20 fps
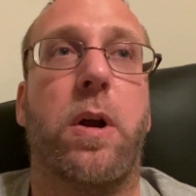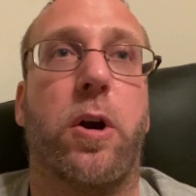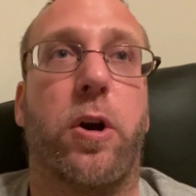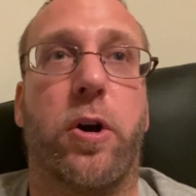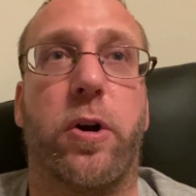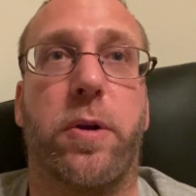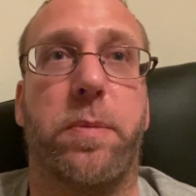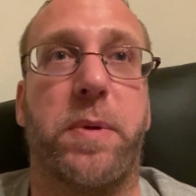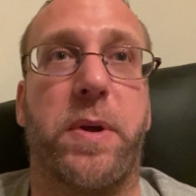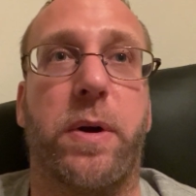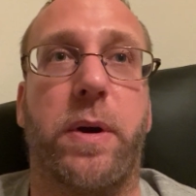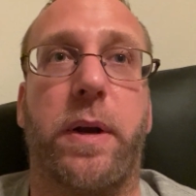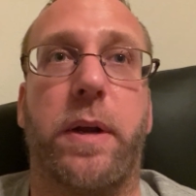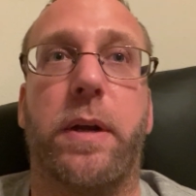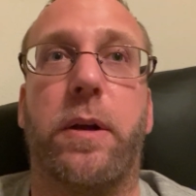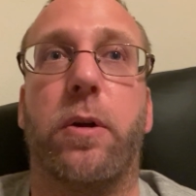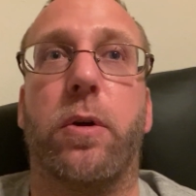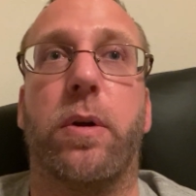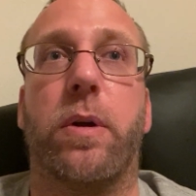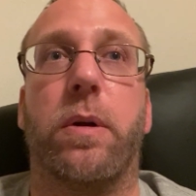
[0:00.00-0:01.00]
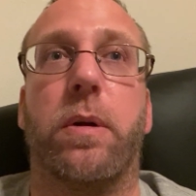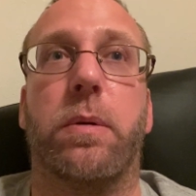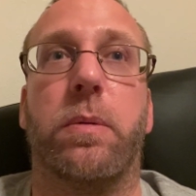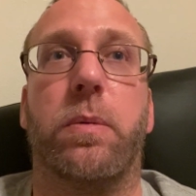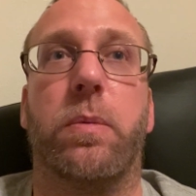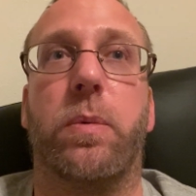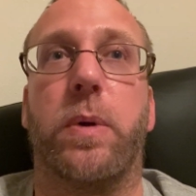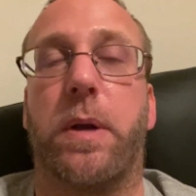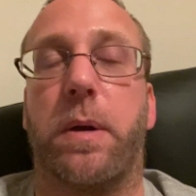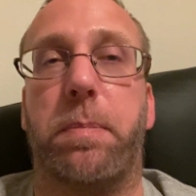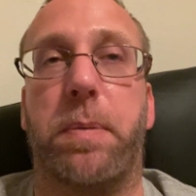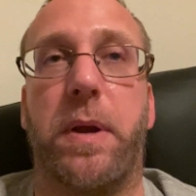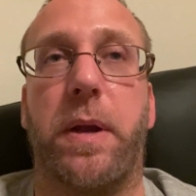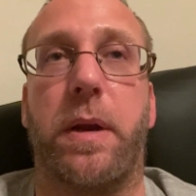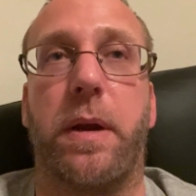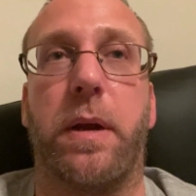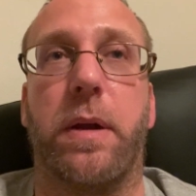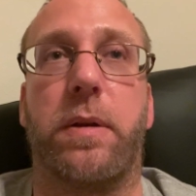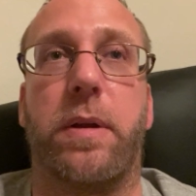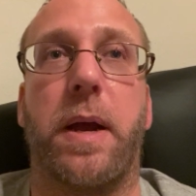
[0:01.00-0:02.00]
herd immunity. Go to
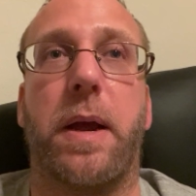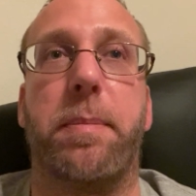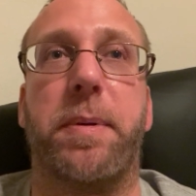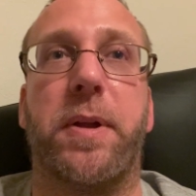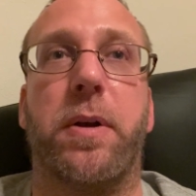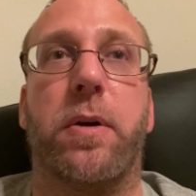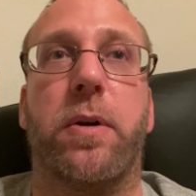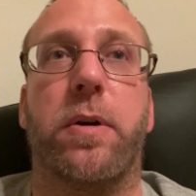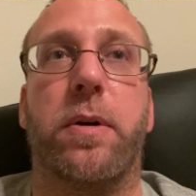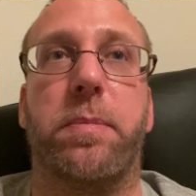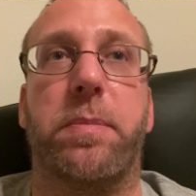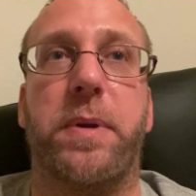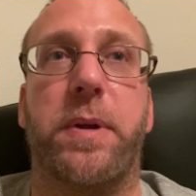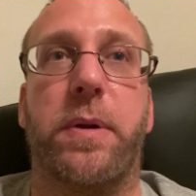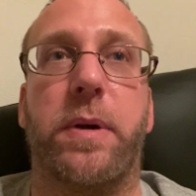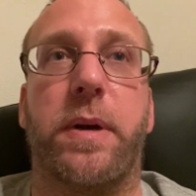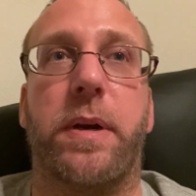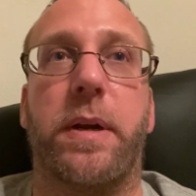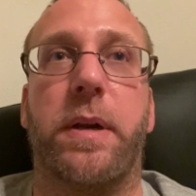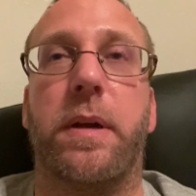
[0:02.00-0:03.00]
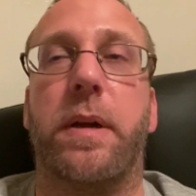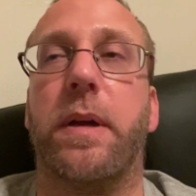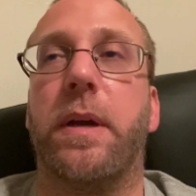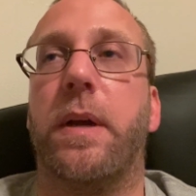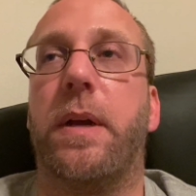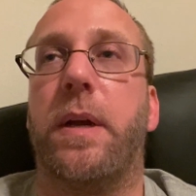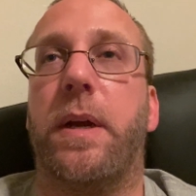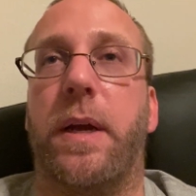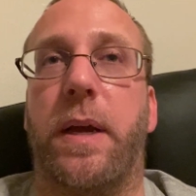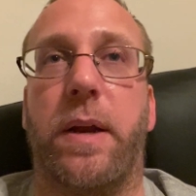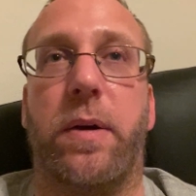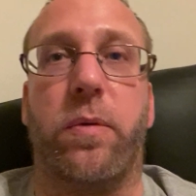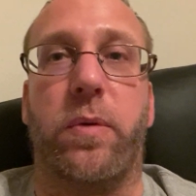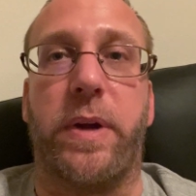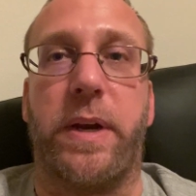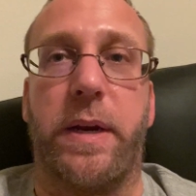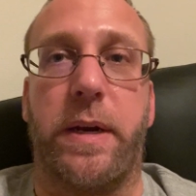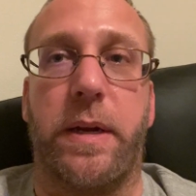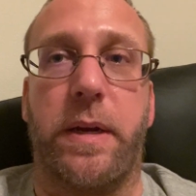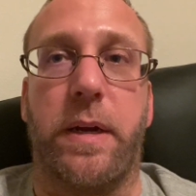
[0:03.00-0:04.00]
Wikipedia, type in herd immunity, and
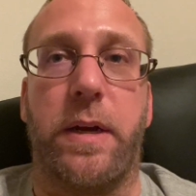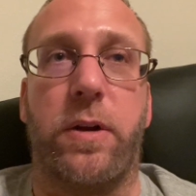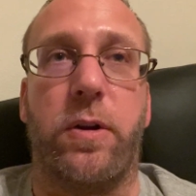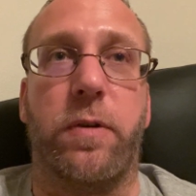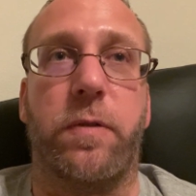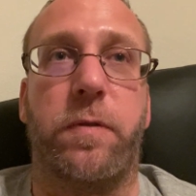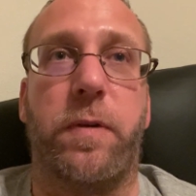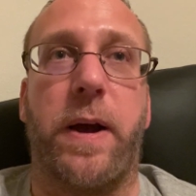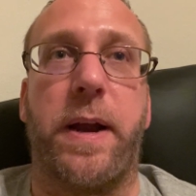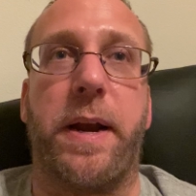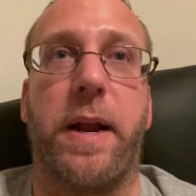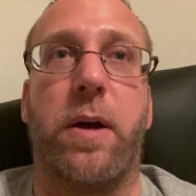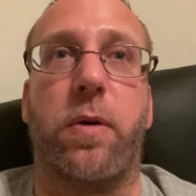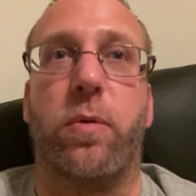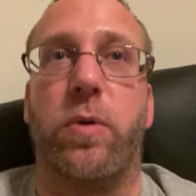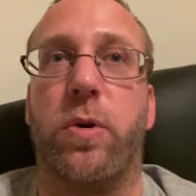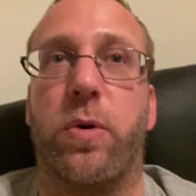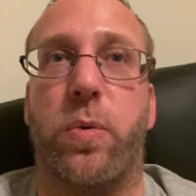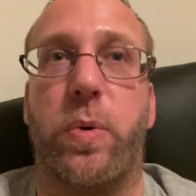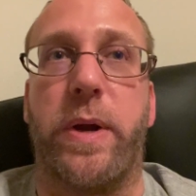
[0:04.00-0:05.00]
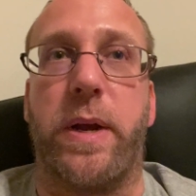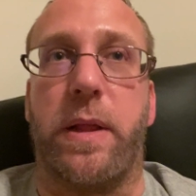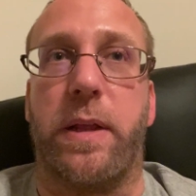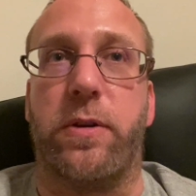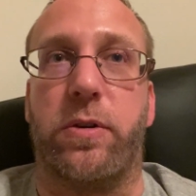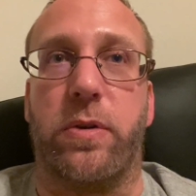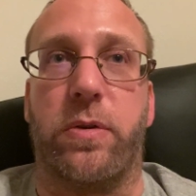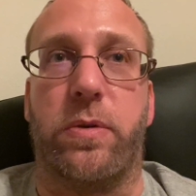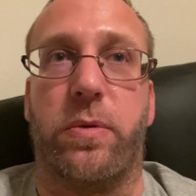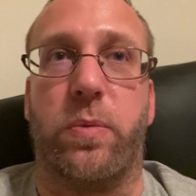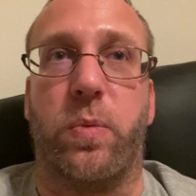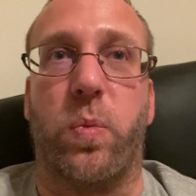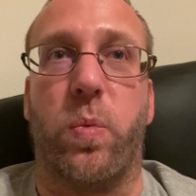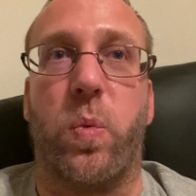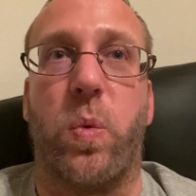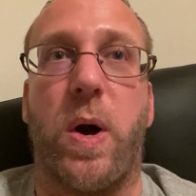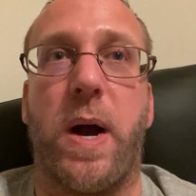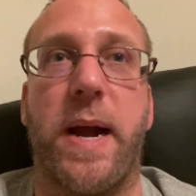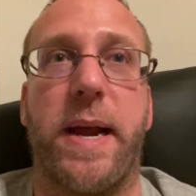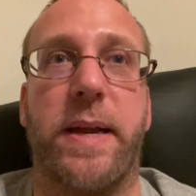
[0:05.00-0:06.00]
read it, and you'll find out real quickly just
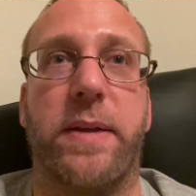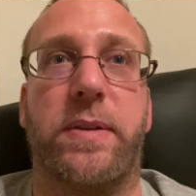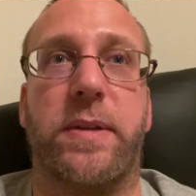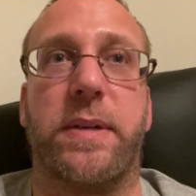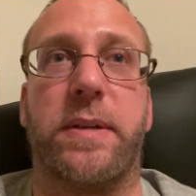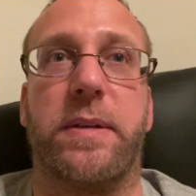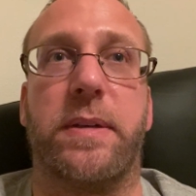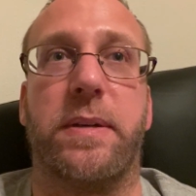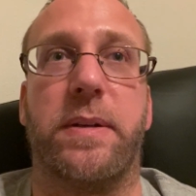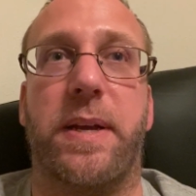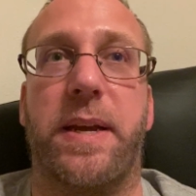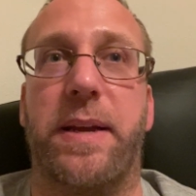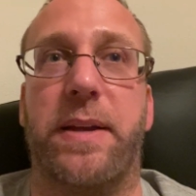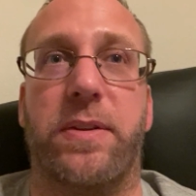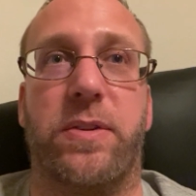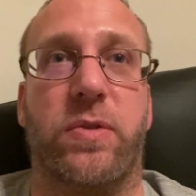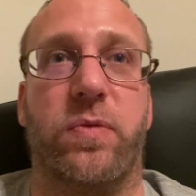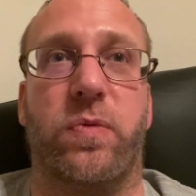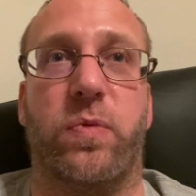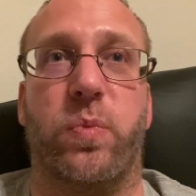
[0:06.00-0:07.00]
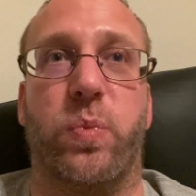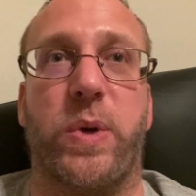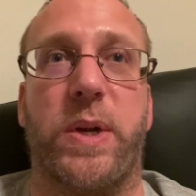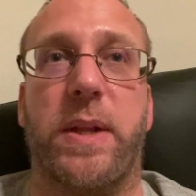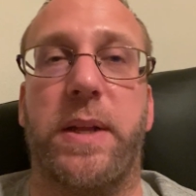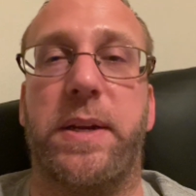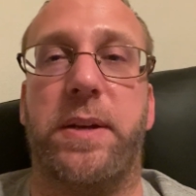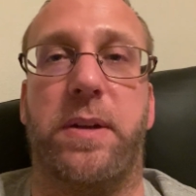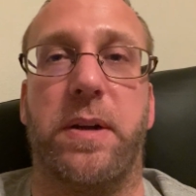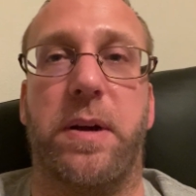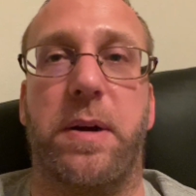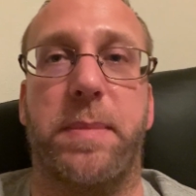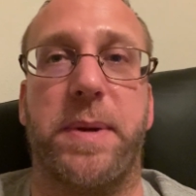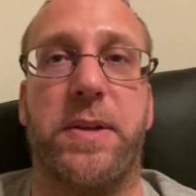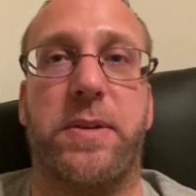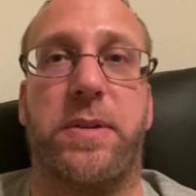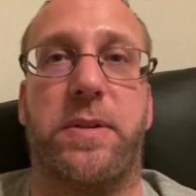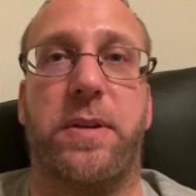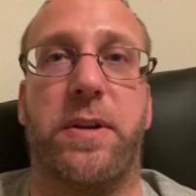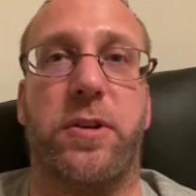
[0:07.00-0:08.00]
why it's really dumb
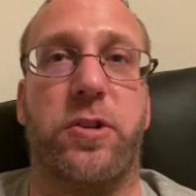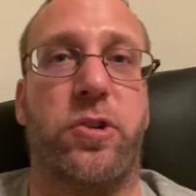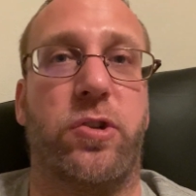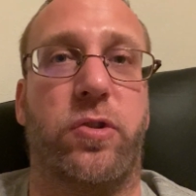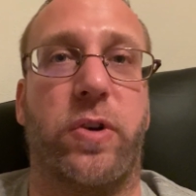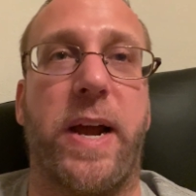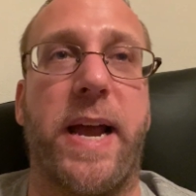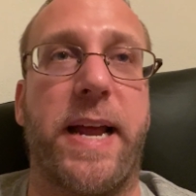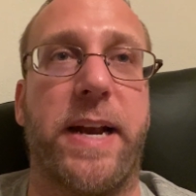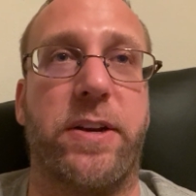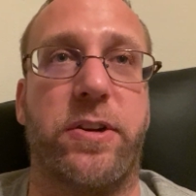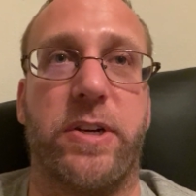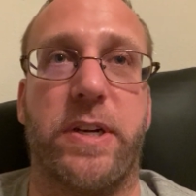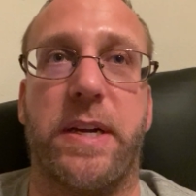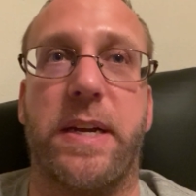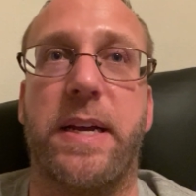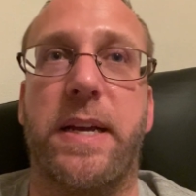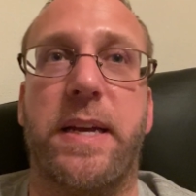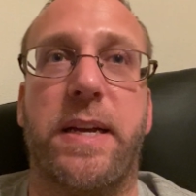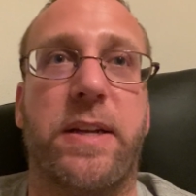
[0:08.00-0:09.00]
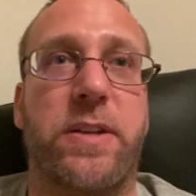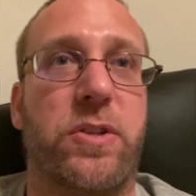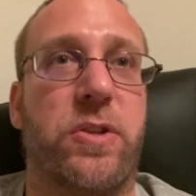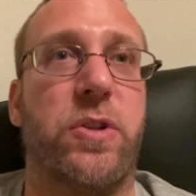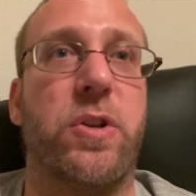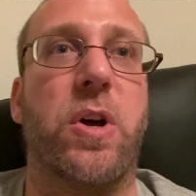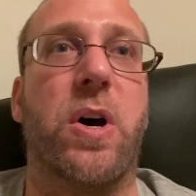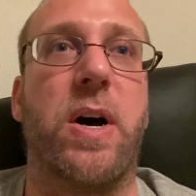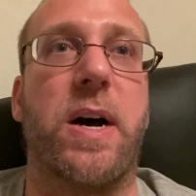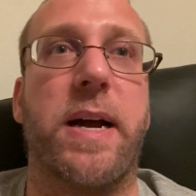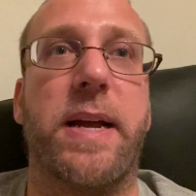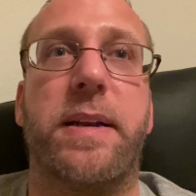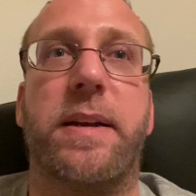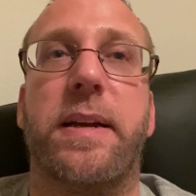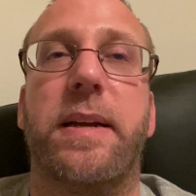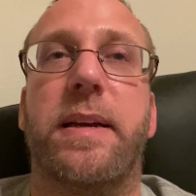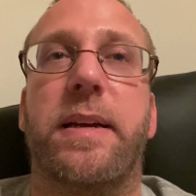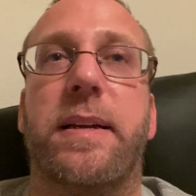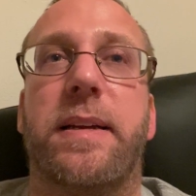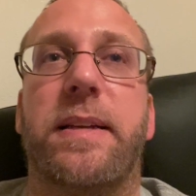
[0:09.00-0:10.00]
as a strategy. It's not.
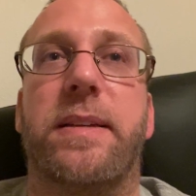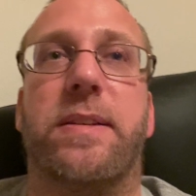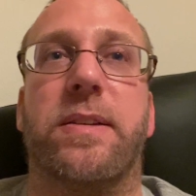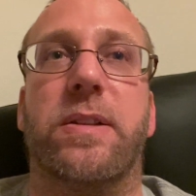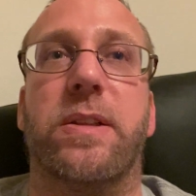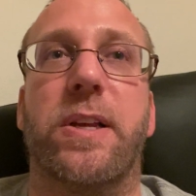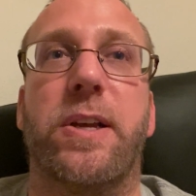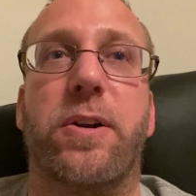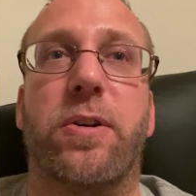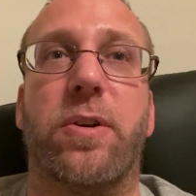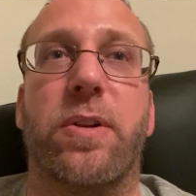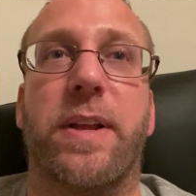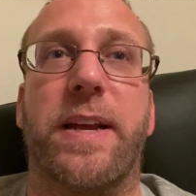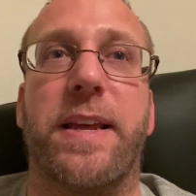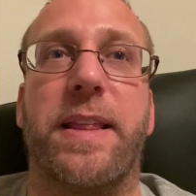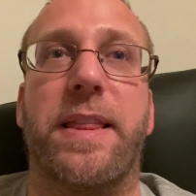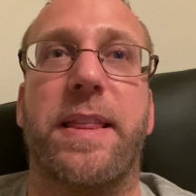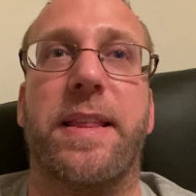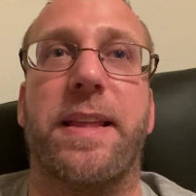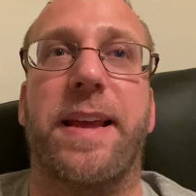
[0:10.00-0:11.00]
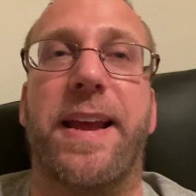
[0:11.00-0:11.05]
It's literally